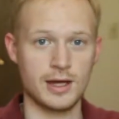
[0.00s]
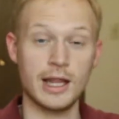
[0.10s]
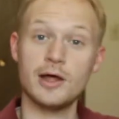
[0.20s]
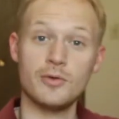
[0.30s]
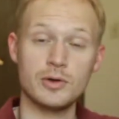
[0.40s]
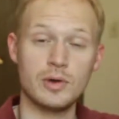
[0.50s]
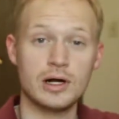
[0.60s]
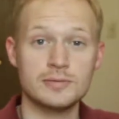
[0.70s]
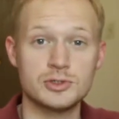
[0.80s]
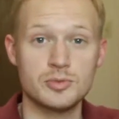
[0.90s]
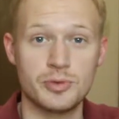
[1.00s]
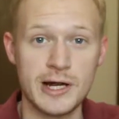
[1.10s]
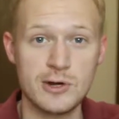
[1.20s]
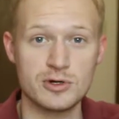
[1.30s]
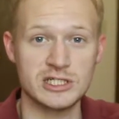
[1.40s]
Hello and welcome to
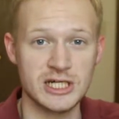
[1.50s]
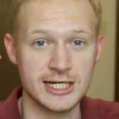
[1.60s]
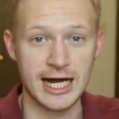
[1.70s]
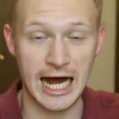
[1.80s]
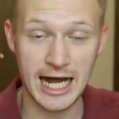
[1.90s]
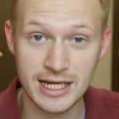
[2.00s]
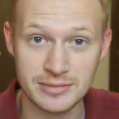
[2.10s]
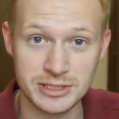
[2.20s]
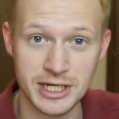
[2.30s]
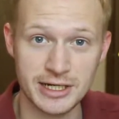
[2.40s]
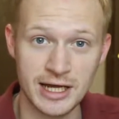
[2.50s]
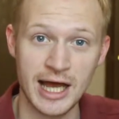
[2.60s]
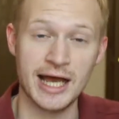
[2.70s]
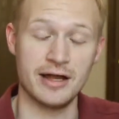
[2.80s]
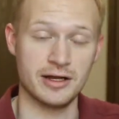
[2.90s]
Break with Jake. I am Jake,
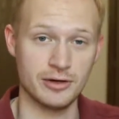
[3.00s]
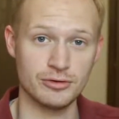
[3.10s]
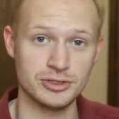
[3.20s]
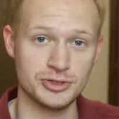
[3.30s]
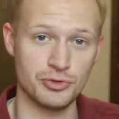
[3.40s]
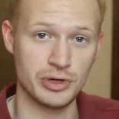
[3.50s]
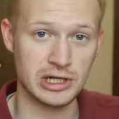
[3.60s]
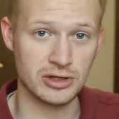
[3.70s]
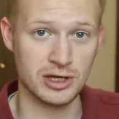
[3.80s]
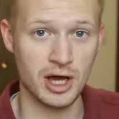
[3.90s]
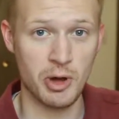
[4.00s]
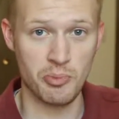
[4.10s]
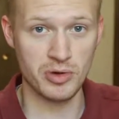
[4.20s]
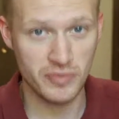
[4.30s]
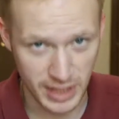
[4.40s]
and here is your weekly
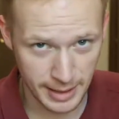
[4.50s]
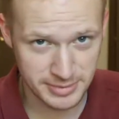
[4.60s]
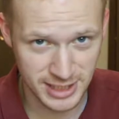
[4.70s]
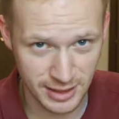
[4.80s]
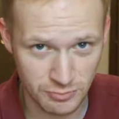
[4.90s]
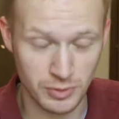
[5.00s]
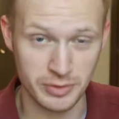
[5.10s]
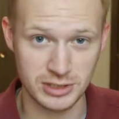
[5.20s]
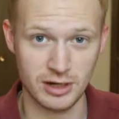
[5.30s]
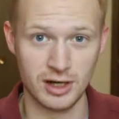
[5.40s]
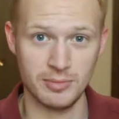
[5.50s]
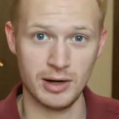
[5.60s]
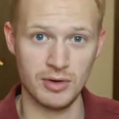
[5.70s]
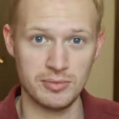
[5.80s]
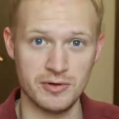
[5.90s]
movie update where we talk
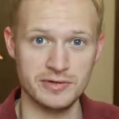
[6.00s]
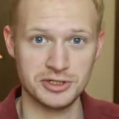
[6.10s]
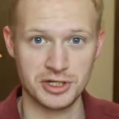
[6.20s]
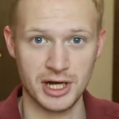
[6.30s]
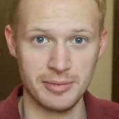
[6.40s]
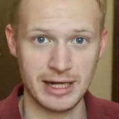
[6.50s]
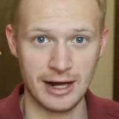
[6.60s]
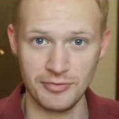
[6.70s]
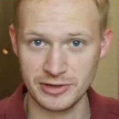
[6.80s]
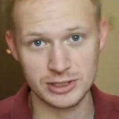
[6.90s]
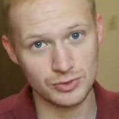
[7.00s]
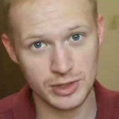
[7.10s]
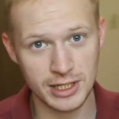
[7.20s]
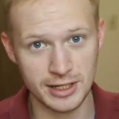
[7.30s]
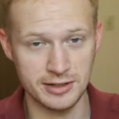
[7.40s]
about what movies are coming out this
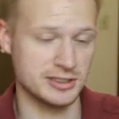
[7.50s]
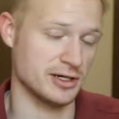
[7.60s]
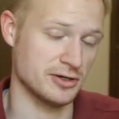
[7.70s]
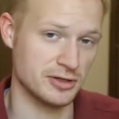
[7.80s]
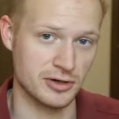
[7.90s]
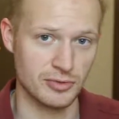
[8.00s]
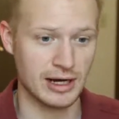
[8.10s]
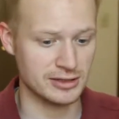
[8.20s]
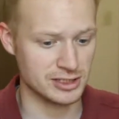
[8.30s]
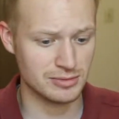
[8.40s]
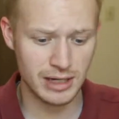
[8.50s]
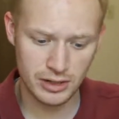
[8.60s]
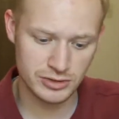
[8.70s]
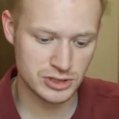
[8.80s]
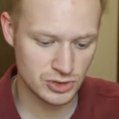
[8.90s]
weekend. I tell you their Rotten
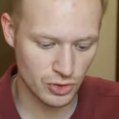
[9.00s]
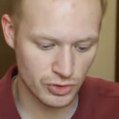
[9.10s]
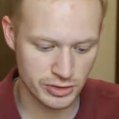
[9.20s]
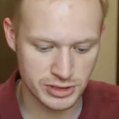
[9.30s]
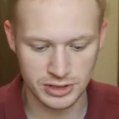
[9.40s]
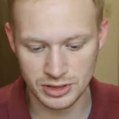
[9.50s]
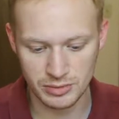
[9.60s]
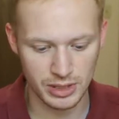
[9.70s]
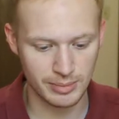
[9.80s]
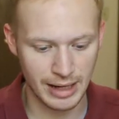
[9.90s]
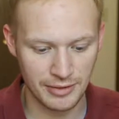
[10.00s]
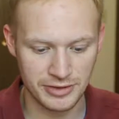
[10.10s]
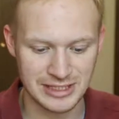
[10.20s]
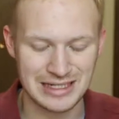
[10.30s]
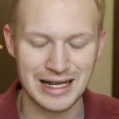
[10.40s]
Tomatoes scores, a little bit about
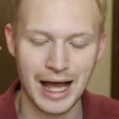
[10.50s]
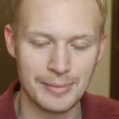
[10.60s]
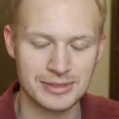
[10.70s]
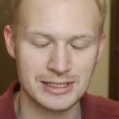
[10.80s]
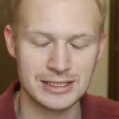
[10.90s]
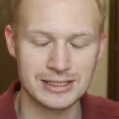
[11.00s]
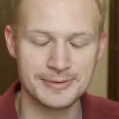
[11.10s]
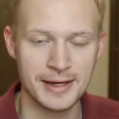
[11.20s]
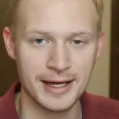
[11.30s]
the synopsis.